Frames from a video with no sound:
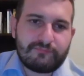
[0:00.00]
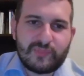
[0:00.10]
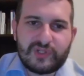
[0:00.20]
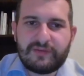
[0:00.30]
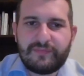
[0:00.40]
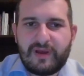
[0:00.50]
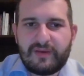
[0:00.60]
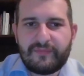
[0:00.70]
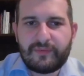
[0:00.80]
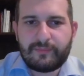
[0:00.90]

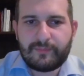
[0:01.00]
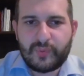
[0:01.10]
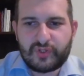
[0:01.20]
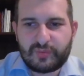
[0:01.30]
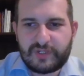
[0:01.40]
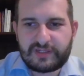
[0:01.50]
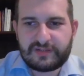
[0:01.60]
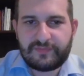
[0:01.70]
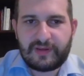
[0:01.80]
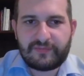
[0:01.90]
d5, bishop takes
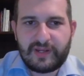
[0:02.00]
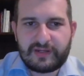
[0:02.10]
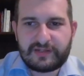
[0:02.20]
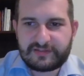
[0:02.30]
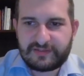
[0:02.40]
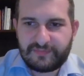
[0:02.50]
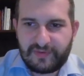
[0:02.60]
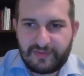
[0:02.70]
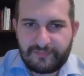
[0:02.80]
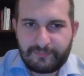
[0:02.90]
d5, knight takes
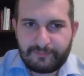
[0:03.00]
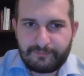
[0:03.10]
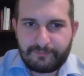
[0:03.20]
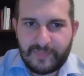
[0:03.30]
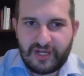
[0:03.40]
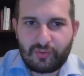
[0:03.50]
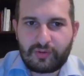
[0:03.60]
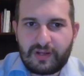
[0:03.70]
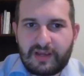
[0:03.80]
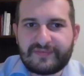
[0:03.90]
d5, and now
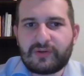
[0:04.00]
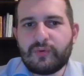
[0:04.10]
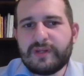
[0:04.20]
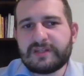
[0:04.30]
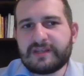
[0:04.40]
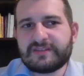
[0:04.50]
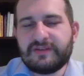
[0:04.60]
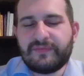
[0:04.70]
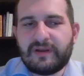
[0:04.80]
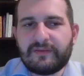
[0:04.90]
after queen takes
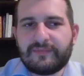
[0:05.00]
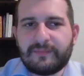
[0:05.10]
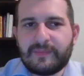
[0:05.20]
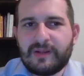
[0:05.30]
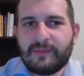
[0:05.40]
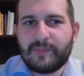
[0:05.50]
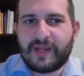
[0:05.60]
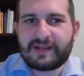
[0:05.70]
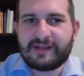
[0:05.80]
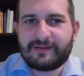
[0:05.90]
d5,
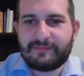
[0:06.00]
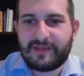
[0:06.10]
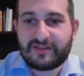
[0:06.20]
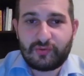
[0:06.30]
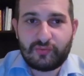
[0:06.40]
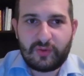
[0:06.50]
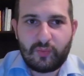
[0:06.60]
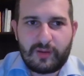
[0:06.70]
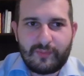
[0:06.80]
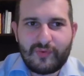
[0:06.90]
black has only
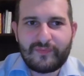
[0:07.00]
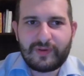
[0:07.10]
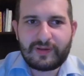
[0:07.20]
one move,